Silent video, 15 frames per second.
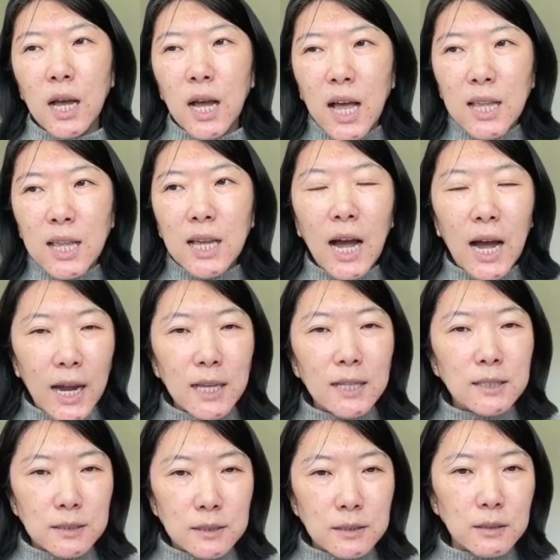and hide
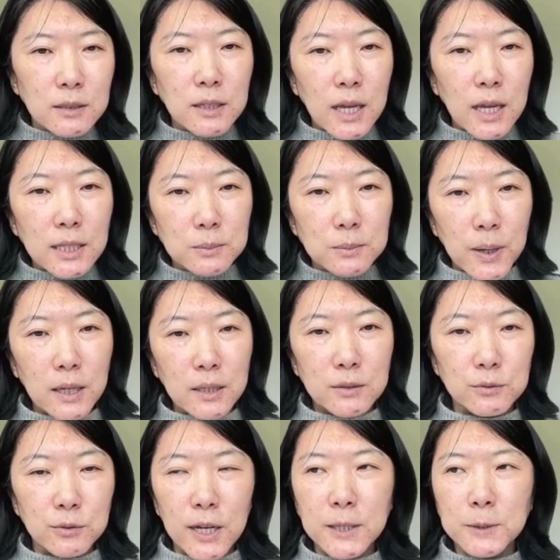certain aspect,
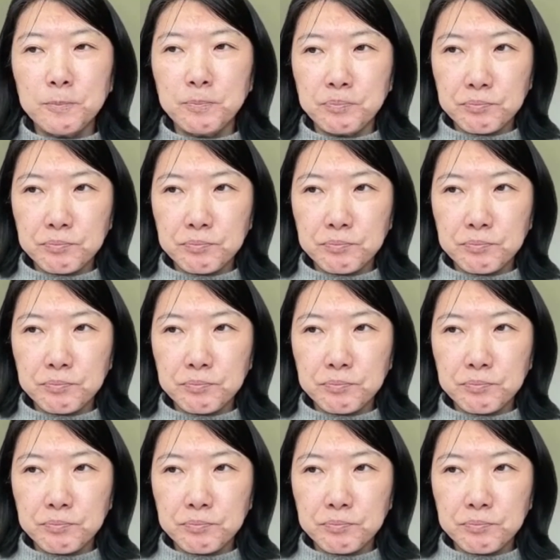right?